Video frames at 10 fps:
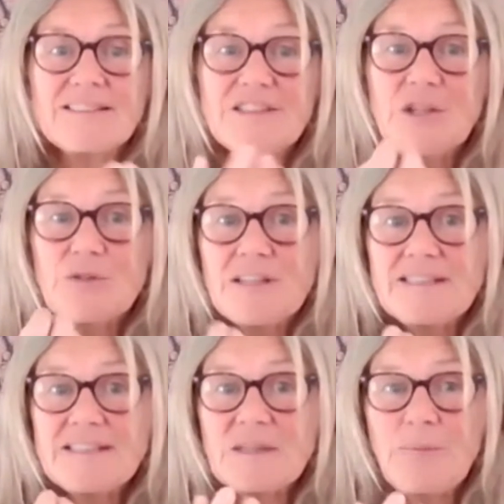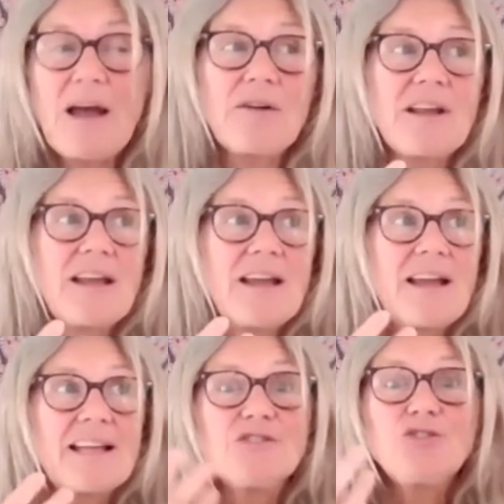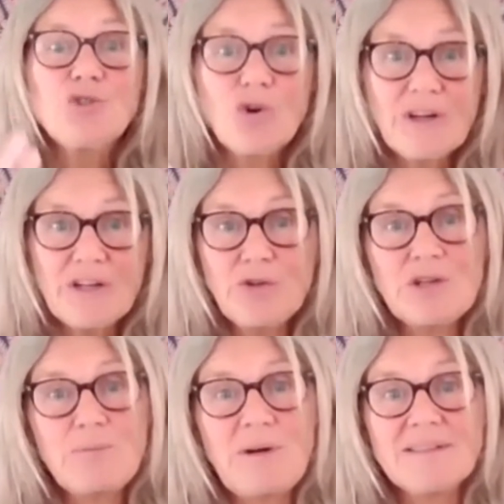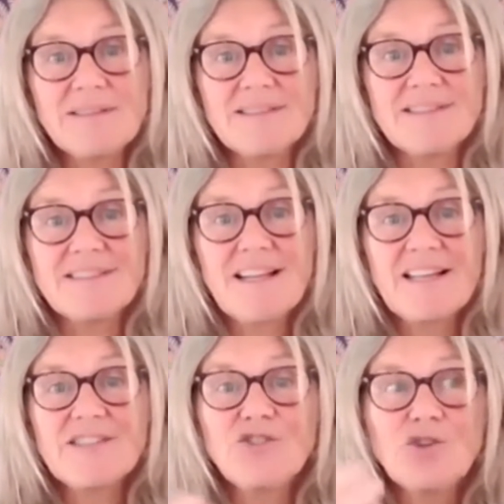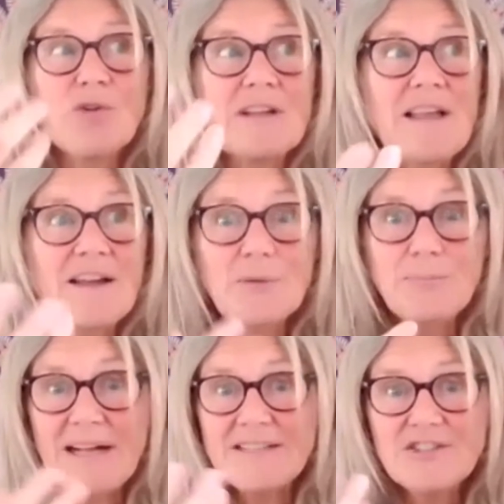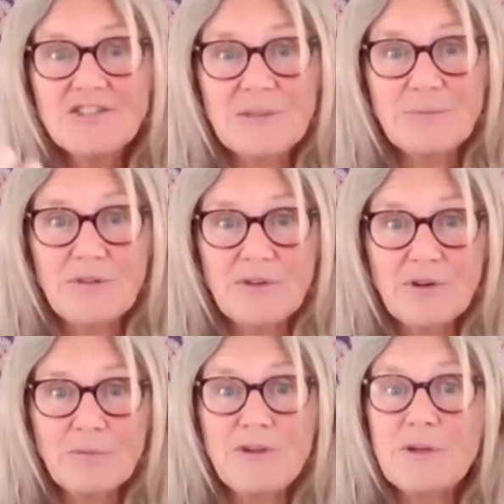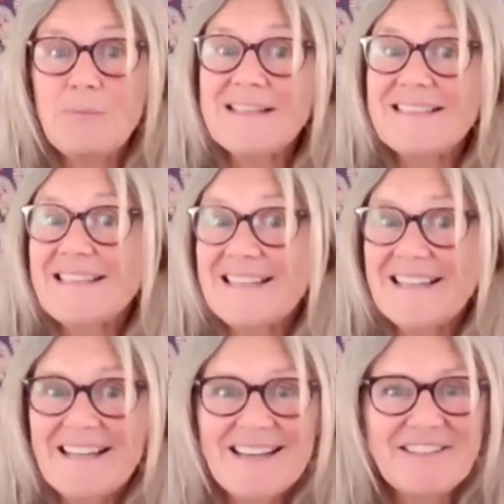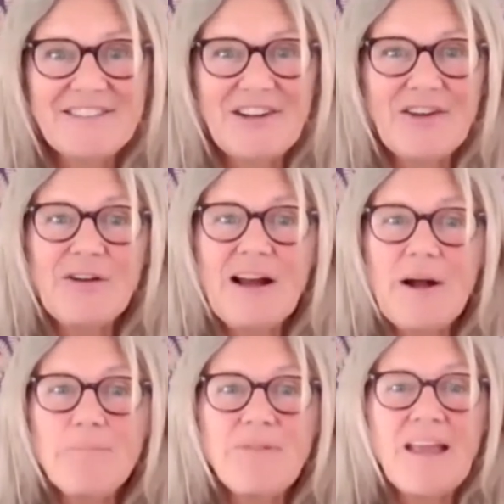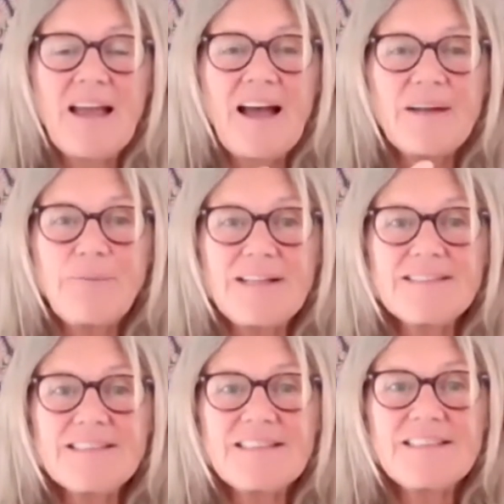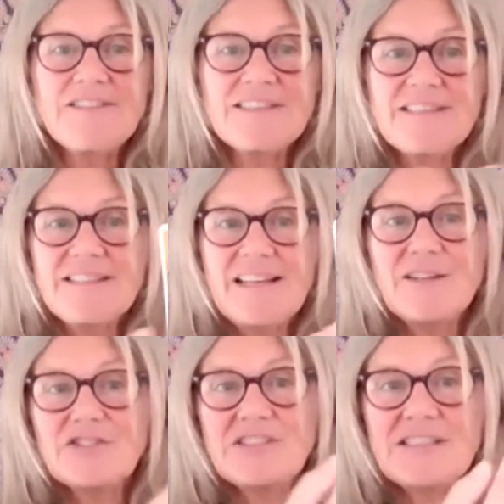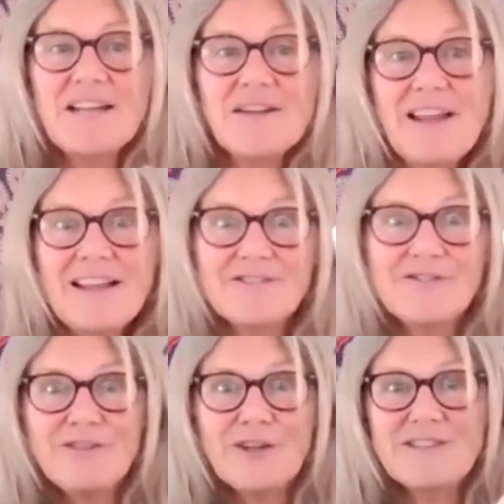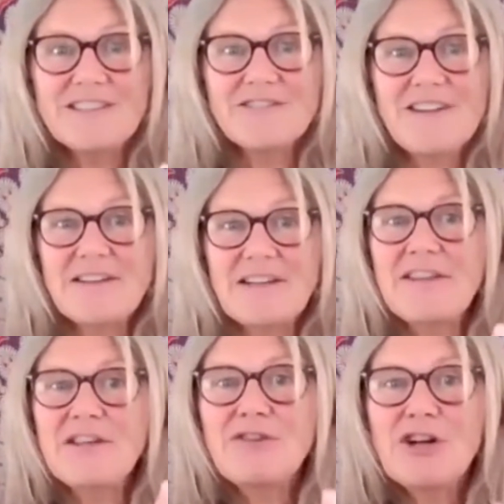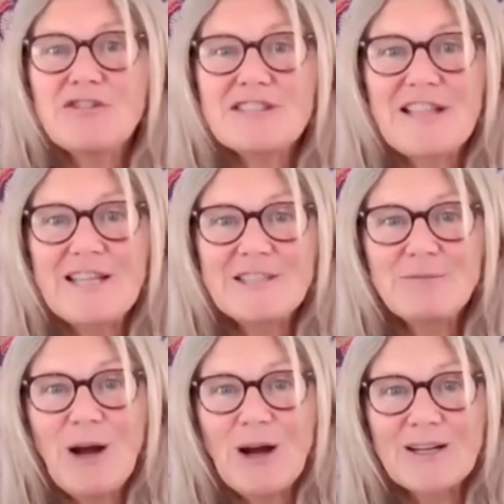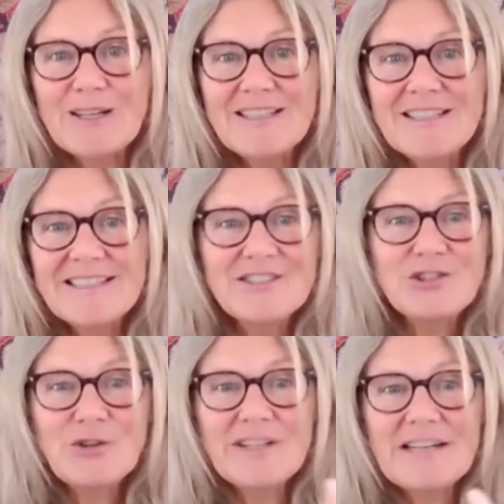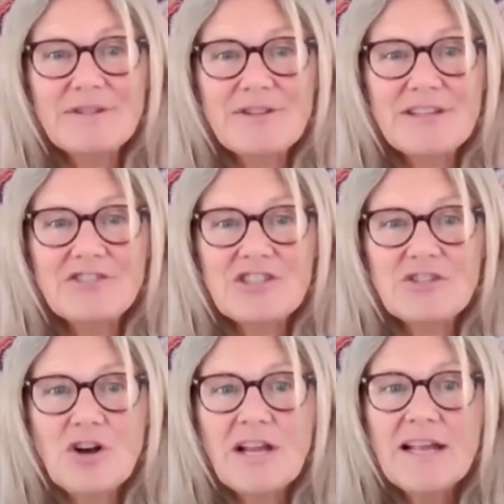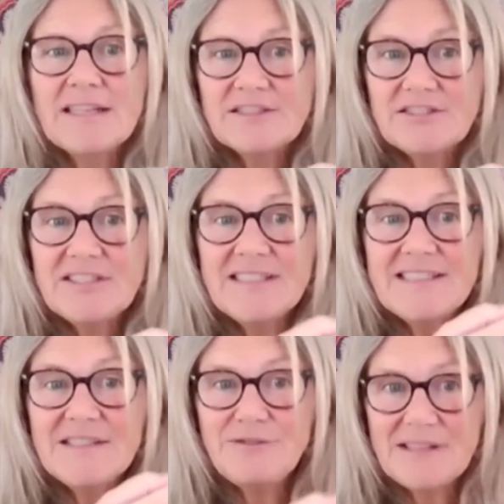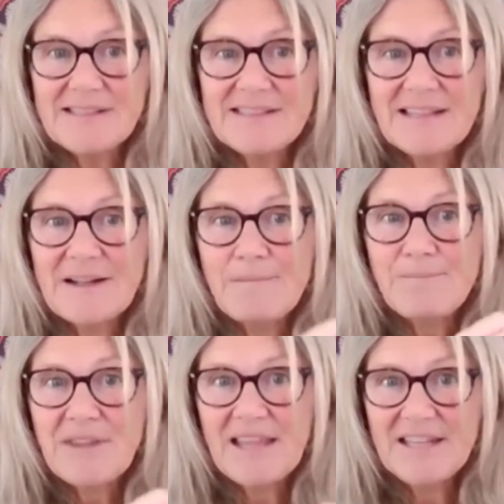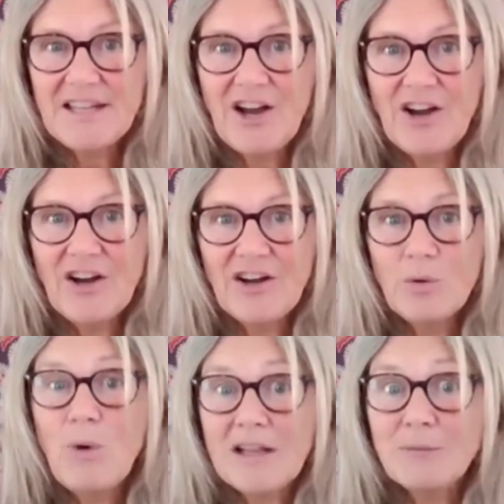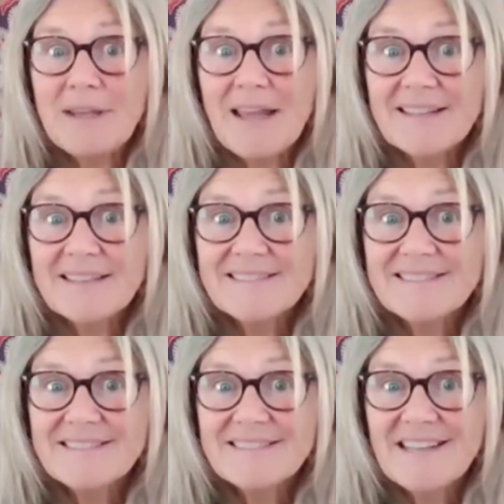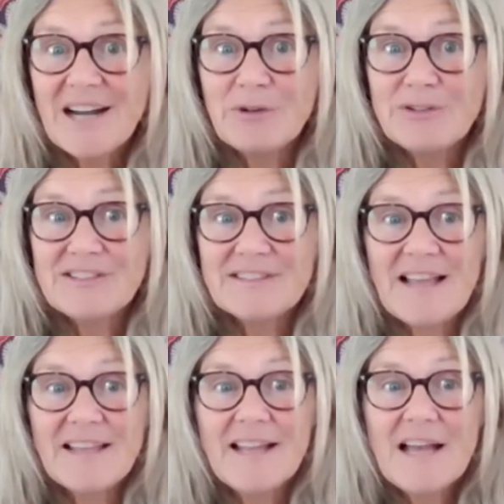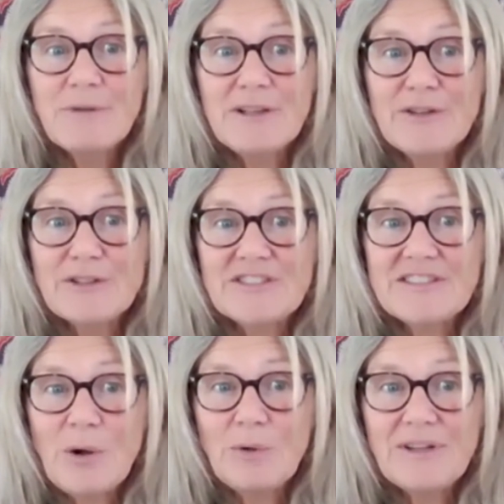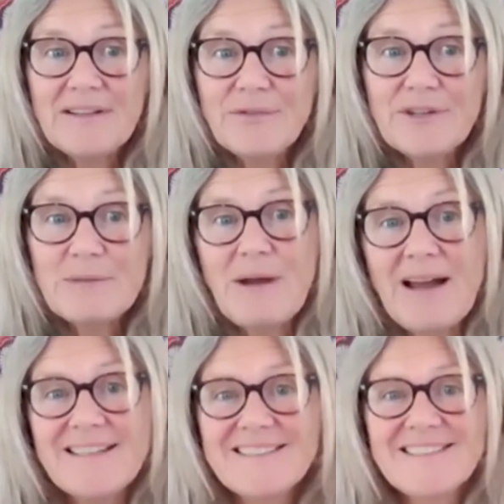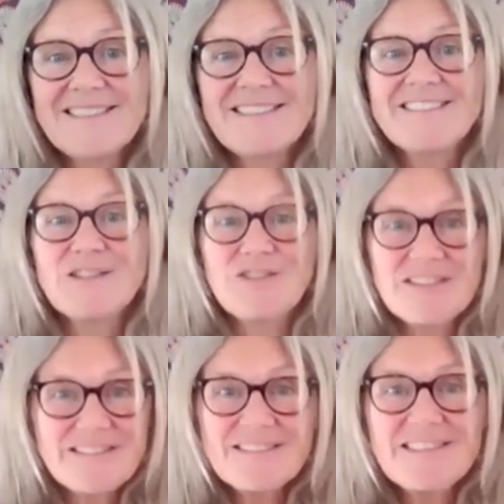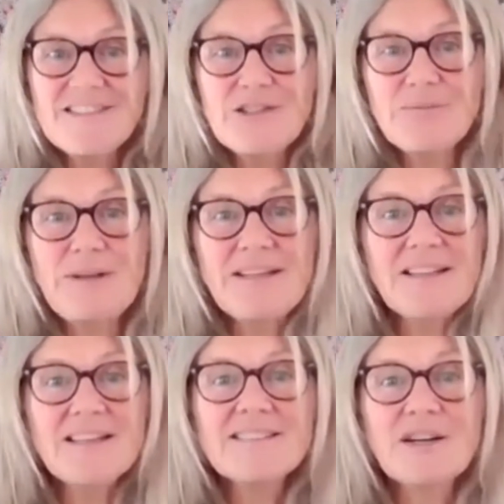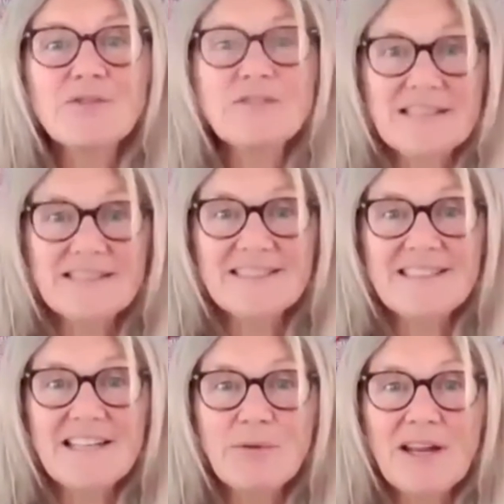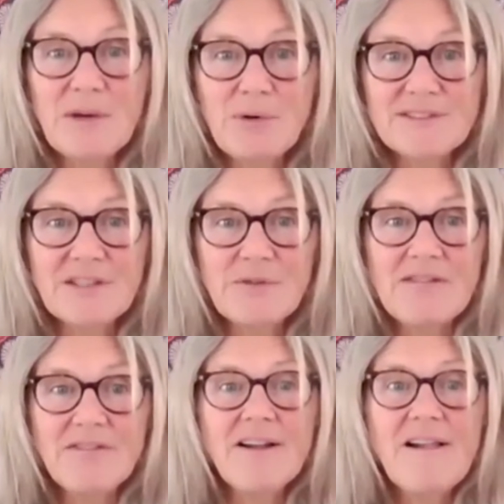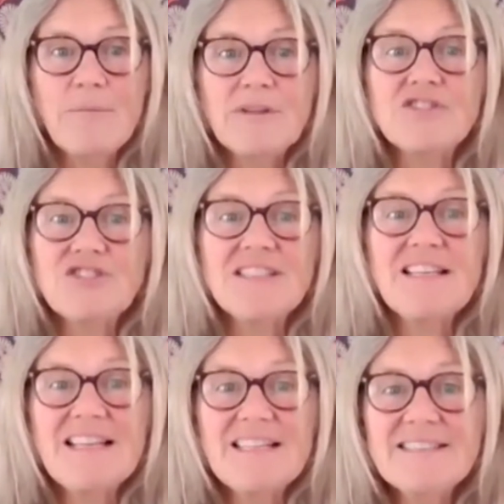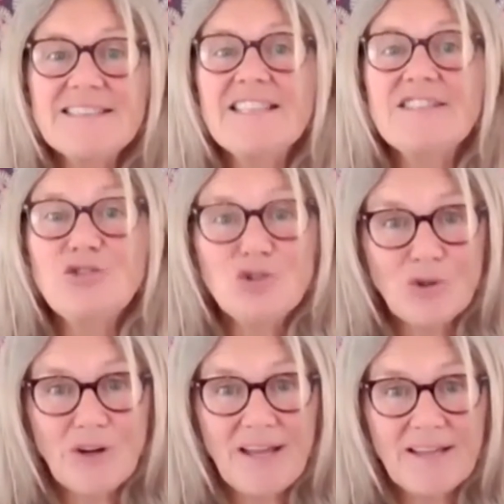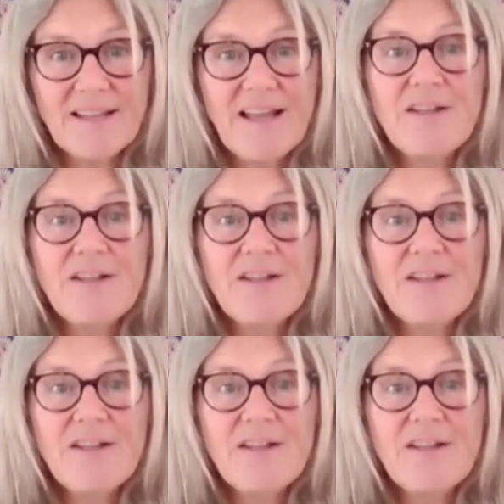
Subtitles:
You know, this is about enjoying your abundance, enjoying that companionship with your bestie, you know, and basically just, yeah, look, she's kind of like floating around. I think of her as Lady Mark, enjoying everything she's got. She is investing in her well-being, I want to say, but look, she's holding 3 back. So she's not making herself skint in any way whatsoever, but she is enjoying